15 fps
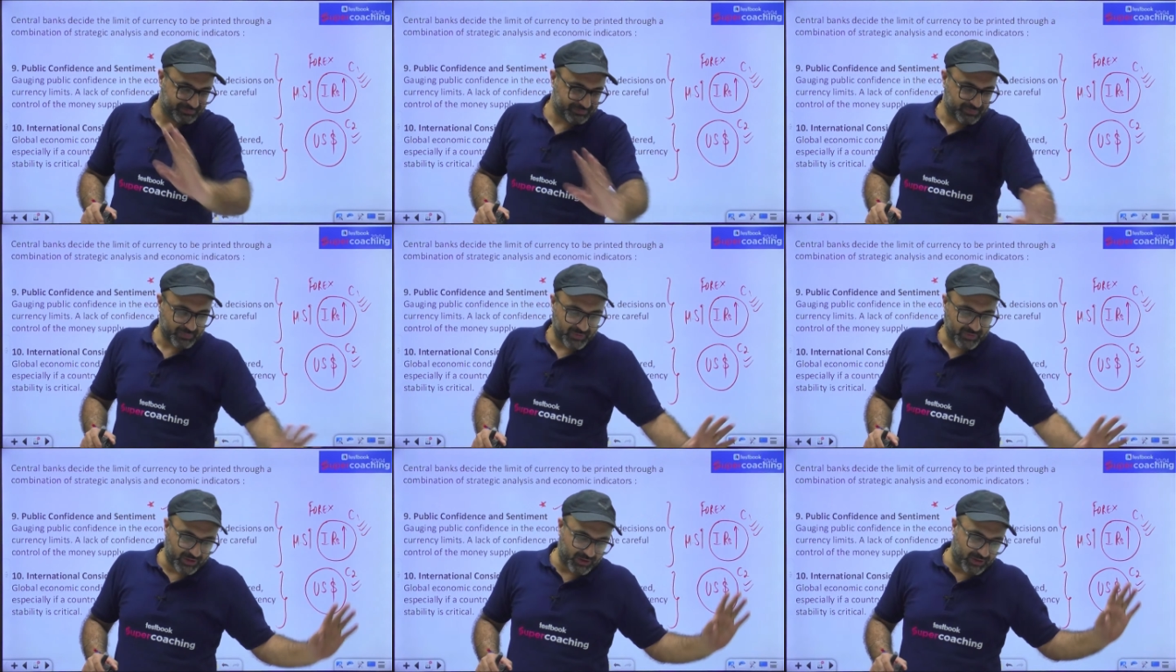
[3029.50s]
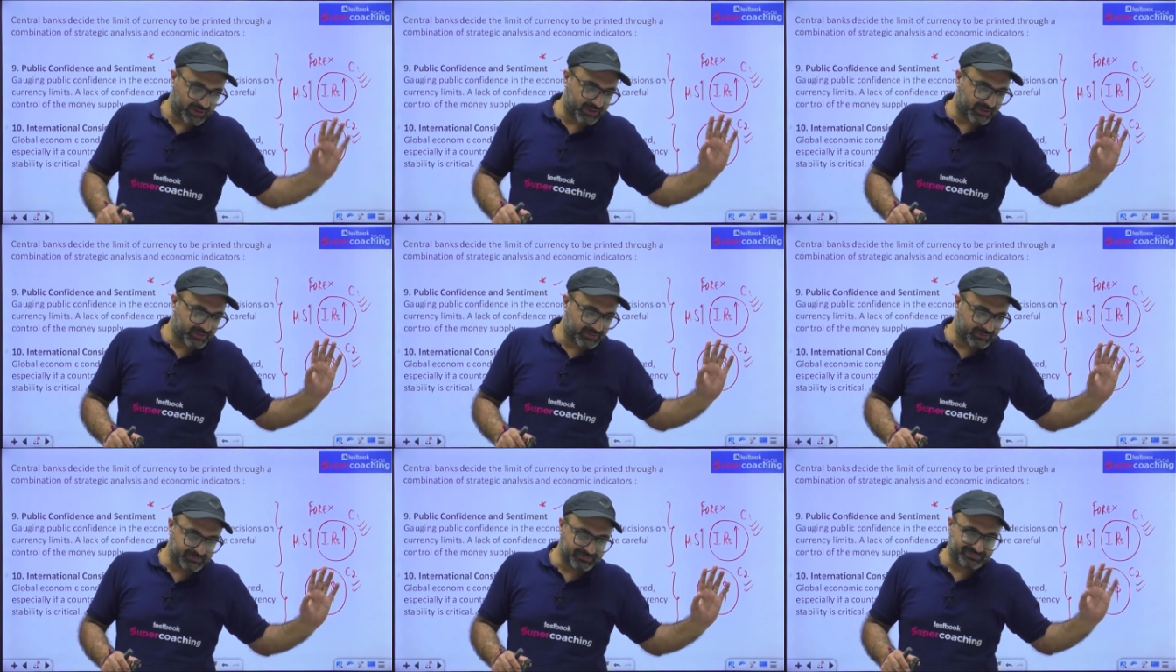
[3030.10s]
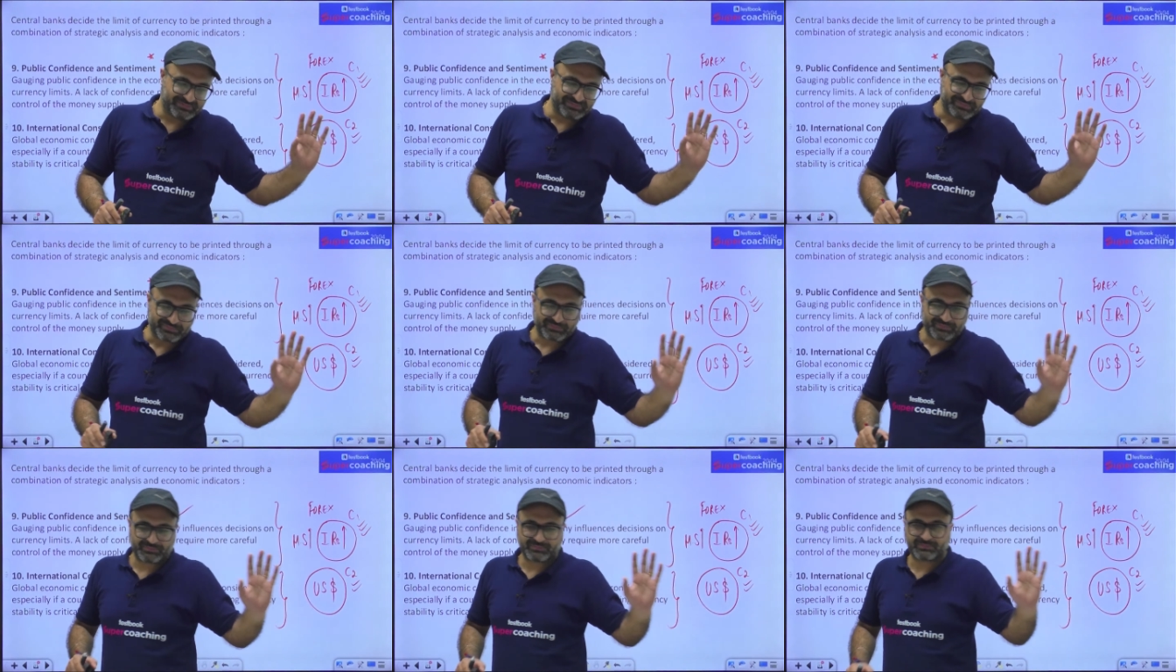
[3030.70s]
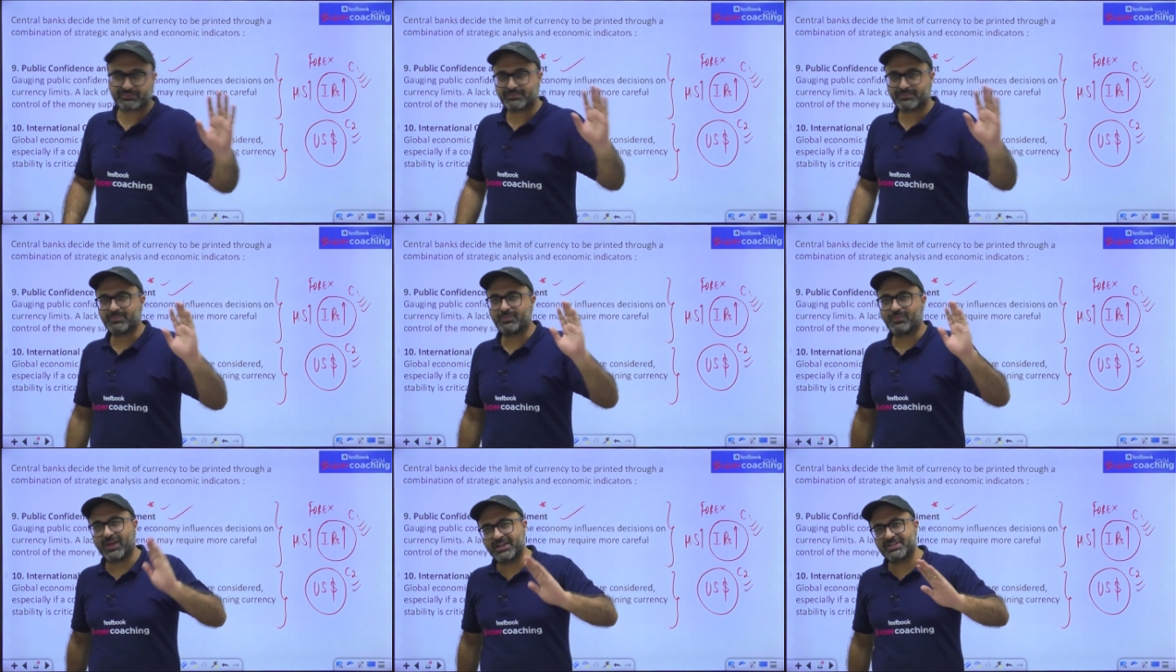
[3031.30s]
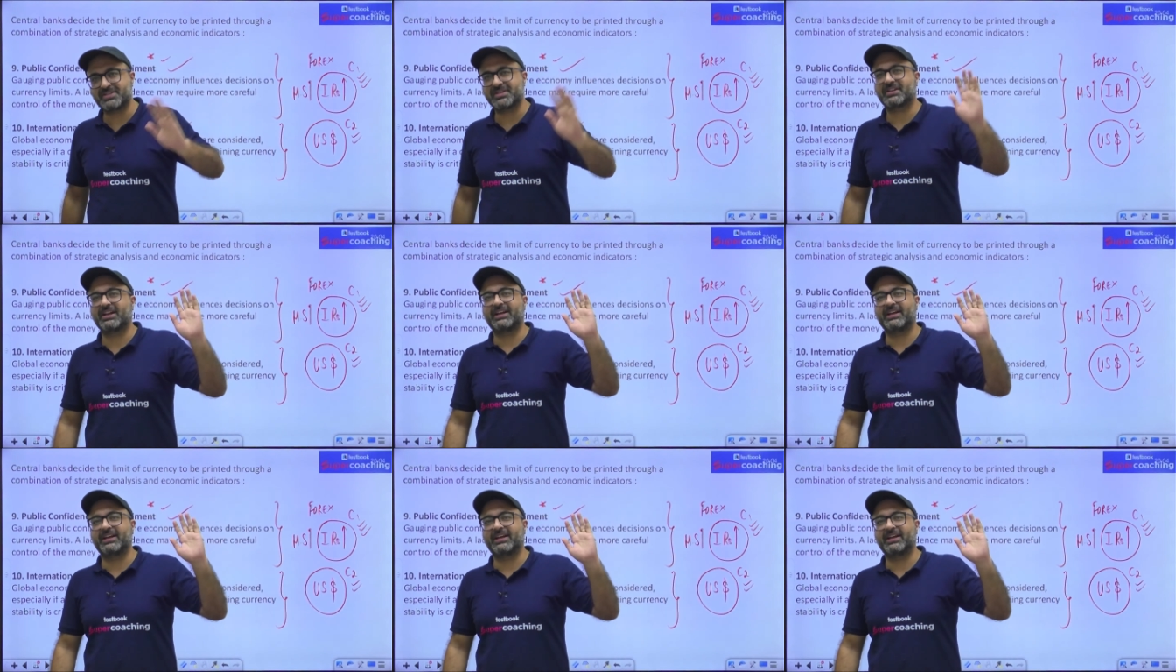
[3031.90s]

Got it? Is it clear?